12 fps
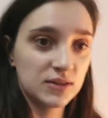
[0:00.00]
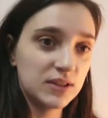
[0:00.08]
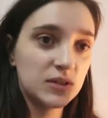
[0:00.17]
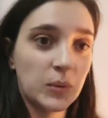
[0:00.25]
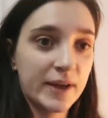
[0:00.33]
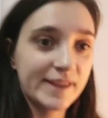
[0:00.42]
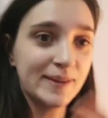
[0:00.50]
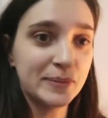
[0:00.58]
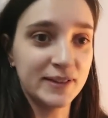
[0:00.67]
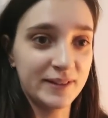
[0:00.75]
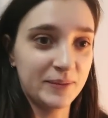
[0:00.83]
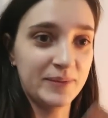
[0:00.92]
Need to wake
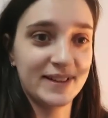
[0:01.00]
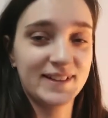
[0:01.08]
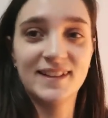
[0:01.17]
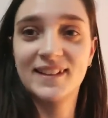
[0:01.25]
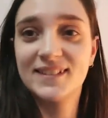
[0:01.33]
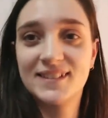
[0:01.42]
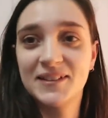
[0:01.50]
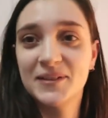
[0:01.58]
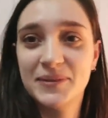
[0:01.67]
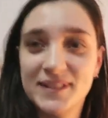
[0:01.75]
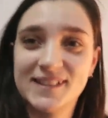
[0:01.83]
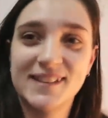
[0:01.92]
up a little bit. I'm still
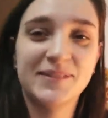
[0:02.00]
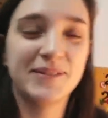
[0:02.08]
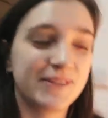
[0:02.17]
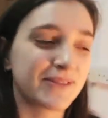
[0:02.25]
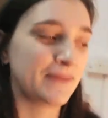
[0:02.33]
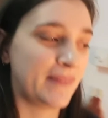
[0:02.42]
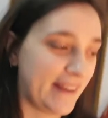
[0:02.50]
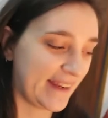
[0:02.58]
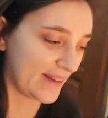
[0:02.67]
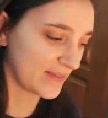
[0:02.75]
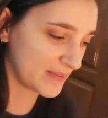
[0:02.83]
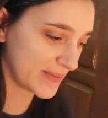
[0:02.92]
a bit sleepy from my
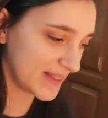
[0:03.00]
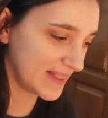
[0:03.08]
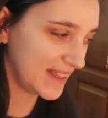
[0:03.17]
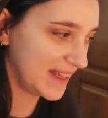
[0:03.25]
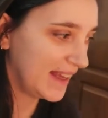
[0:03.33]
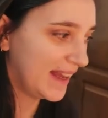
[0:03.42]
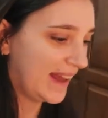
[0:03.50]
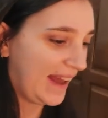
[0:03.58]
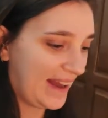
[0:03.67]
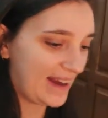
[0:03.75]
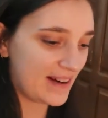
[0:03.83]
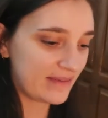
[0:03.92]
nap.
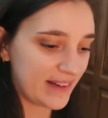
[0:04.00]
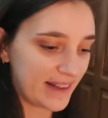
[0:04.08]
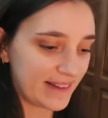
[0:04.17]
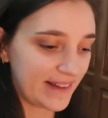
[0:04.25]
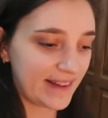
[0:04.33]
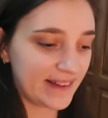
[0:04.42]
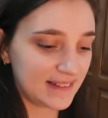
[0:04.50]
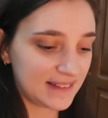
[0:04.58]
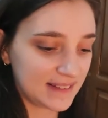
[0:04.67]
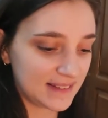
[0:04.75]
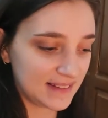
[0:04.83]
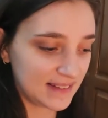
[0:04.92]
And
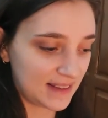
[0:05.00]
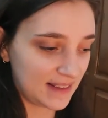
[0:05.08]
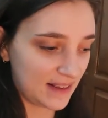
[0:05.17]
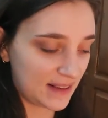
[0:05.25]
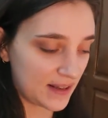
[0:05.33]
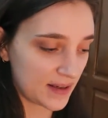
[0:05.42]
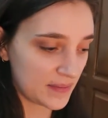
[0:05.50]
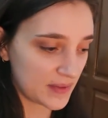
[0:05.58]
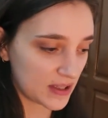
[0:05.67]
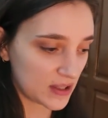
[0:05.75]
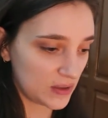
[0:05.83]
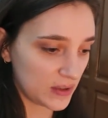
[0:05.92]
then
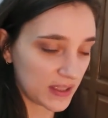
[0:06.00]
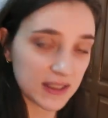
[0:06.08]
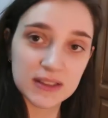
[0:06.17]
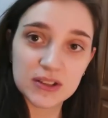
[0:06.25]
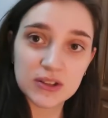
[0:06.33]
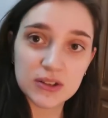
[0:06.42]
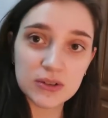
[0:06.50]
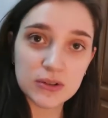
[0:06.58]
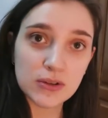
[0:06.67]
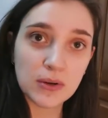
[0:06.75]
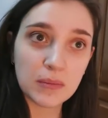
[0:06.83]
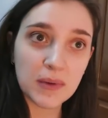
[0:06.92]
I'm going
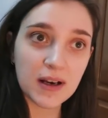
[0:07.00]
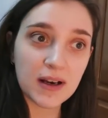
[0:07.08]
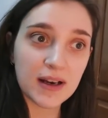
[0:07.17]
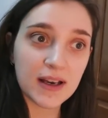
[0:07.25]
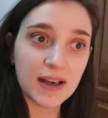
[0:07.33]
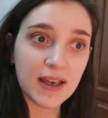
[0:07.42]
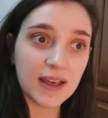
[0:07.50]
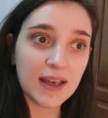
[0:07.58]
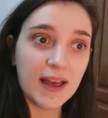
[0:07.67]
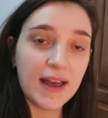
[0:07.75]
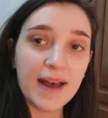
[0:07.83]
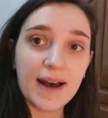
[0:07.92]
into my
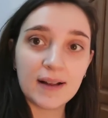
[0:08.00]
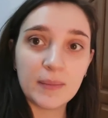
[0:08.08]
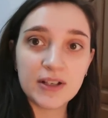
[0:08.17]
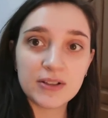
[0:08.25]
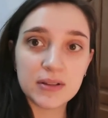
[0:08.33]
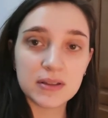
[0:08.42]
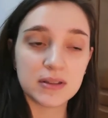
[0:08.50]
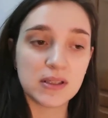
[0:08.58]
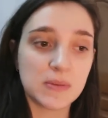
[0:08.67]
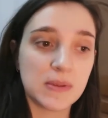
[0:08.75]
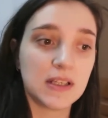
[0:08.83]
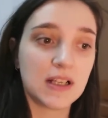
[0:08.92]
elementary listening
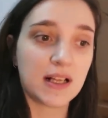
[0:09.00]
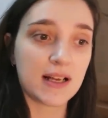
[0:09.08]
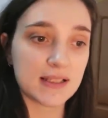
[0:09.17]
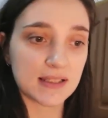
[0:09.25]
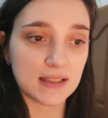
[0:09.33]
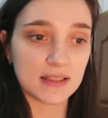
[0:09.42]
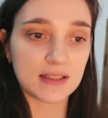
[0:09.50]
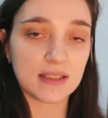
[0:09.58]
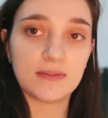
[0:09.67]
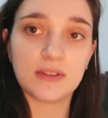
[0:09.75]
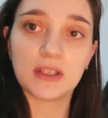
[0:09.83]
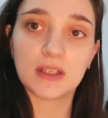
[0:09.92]
and speaking class this
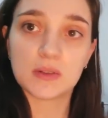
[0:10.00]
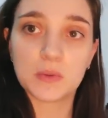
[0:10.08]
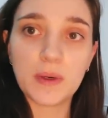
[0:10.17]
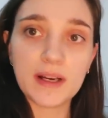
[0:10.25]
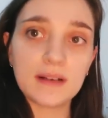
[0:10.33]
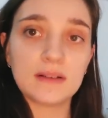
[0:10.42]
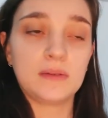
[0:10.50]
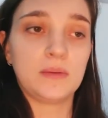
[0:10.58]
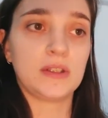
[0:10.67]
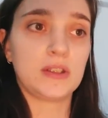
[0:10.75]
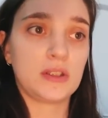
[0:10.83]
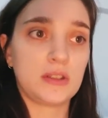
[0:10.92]
evening as well,
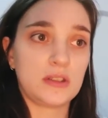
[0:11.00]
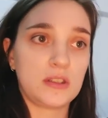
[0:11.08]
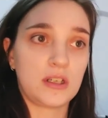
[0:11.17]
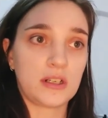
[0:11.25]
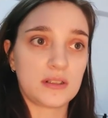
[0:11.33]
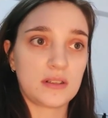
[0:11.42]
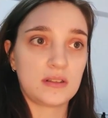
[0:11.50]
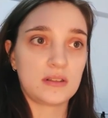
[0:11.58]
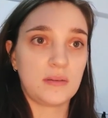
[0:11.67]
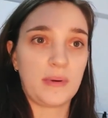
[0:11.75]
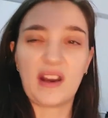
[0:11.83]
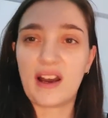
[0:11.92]
which
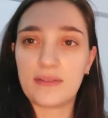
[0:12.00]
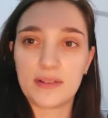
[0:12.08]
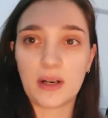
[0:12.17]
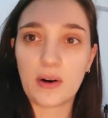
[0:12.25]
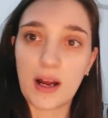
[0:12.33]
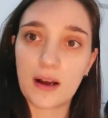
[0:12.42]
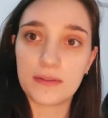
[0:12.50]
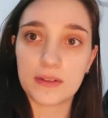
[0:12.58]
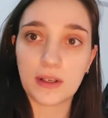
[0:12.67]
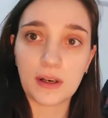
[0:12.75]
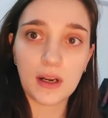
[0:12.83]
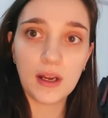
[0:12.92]
starts about half an hour
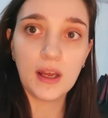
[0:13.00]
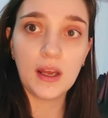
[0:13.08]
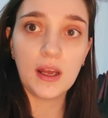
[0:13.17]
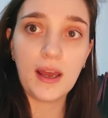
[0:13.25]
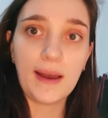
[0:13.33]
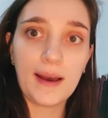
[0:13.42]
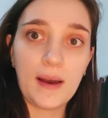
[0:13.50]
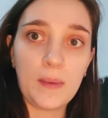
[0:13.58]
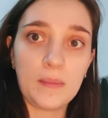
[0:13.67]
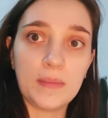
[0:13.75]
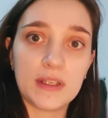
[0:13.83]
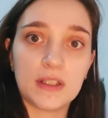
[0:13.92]
after
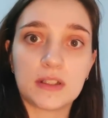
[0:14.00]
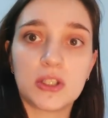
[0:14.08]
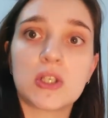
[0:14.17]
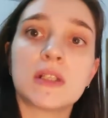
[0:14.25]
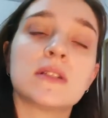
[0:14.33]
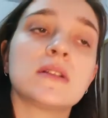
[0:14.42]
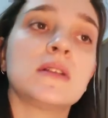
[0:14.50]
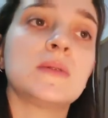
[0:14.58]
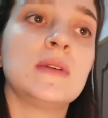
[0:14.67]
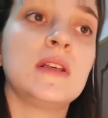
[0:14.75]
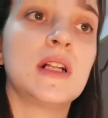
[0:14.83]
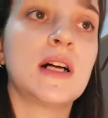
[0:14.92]
my young learner listening and
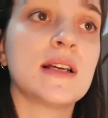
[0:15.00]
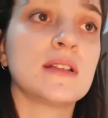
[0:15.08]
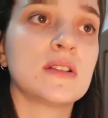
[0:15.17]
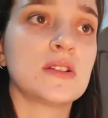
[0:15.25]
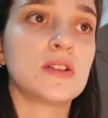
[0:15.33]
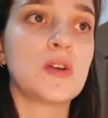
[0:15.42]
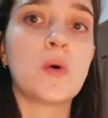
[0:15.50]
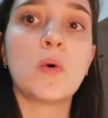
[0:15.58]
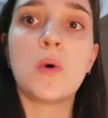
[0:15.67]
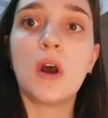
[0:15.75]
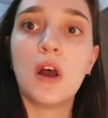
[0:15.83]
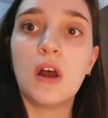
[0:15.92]
speaking class.
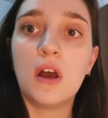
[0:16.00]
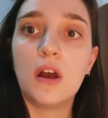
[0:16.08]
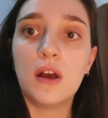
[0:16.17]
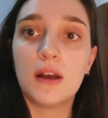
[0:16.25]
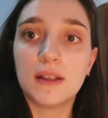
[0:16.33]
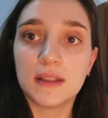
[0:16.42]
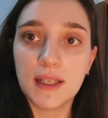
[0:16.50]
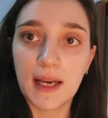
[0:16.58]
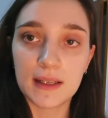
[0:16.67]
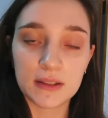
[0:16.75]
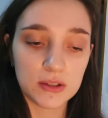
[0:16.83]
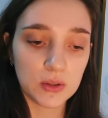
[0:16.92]
So
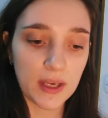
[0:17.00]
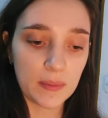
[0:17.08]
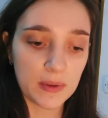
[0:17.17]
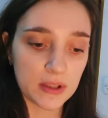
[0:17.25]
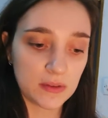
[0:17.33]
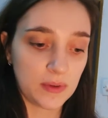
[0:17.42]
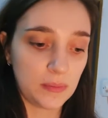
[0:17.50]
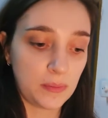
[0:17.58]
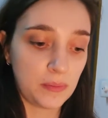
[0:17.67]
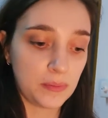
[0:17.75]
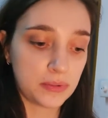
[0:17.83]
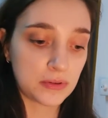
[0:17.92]
yeah, don't get much of a
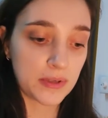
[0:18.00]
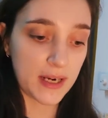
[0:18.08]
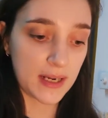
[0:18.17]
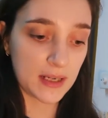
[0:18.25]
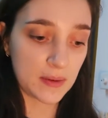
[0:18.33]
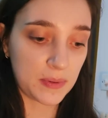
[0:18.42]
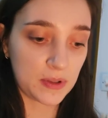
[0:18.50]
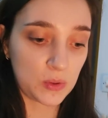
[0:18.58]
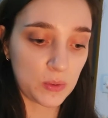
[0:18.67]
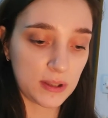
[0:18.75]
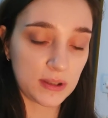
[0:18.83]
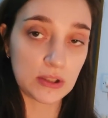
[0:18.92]
break
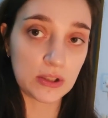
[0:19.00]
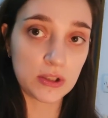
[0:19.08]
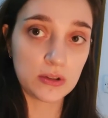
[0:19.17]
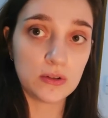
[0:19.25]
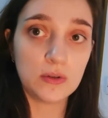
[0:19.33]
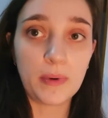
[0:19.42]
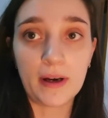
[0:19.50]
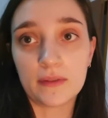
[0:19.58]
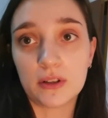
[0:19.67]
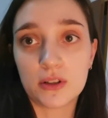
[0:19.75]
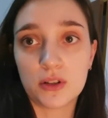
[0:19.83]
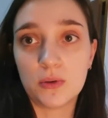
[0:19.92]
between the two, but
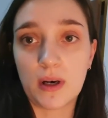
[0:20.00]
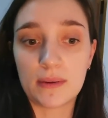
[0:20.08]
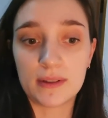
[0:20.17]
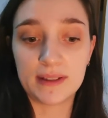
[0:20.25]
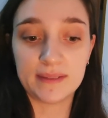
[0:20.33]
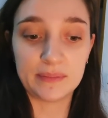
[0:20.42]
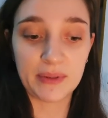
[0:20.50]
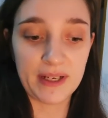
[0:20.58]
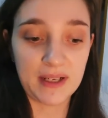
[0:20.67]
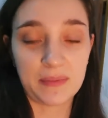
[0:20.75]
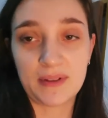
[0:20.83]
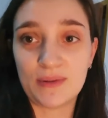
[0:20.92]
I've got 2 hour
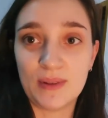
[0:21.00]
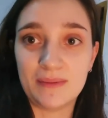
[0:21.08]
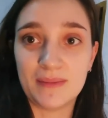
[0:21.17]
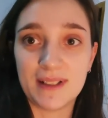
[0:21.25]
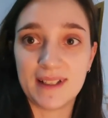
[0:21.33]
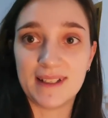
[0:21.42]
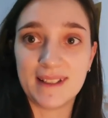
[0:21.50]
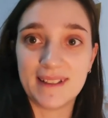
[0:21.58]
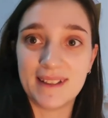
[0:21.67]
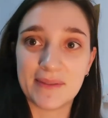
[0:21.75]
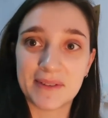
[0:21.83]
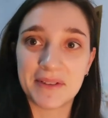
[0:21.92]
break between my
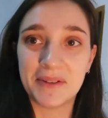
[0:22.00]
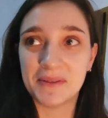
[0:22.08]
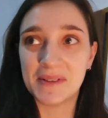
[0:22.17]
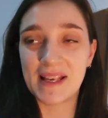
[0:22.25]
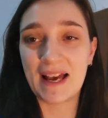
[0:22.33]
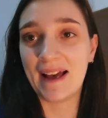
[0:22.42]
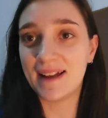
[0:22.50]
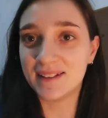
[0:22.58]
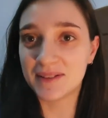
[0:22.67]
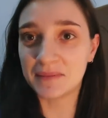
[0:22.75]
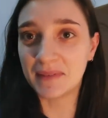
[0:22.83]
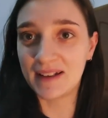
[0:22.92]
level twos
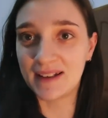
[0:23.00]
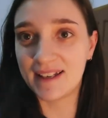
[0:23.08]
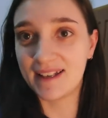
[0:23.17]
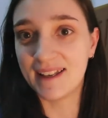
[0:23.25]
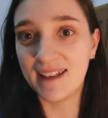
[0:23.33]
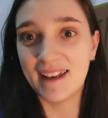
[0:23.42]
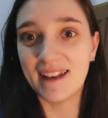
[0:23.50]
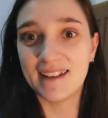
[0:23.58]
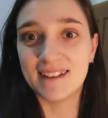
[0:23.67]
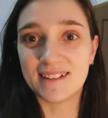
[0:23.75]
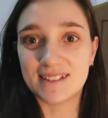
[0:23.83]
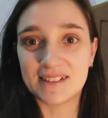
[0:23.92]
and my
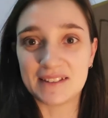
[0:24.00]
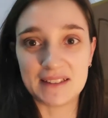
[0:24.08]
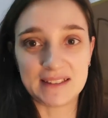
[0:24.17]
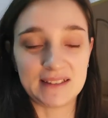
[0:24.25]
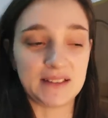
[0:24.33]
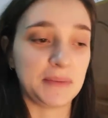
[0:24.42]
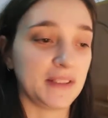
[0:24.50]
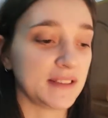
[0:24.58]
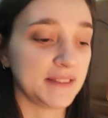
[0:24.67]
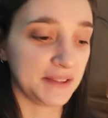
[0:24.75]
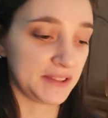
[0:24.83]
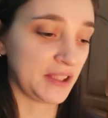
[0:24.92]
young learner listening and
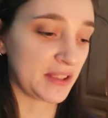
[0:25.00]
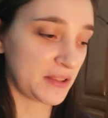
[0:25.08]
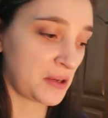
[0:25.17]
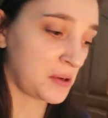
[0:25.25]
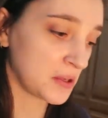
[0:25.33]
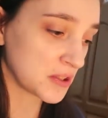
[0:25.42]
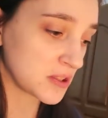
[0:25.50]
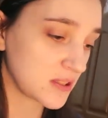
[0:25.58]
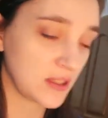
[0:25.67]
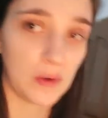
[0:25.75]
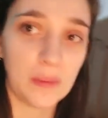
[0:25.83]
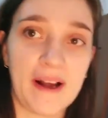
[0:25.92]
speaking, so it's not
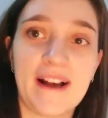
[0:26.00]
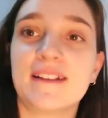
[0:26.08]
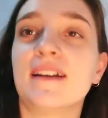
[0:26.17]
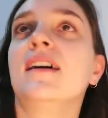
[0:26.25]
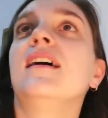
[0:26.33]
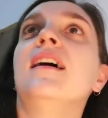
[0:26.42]
so bad.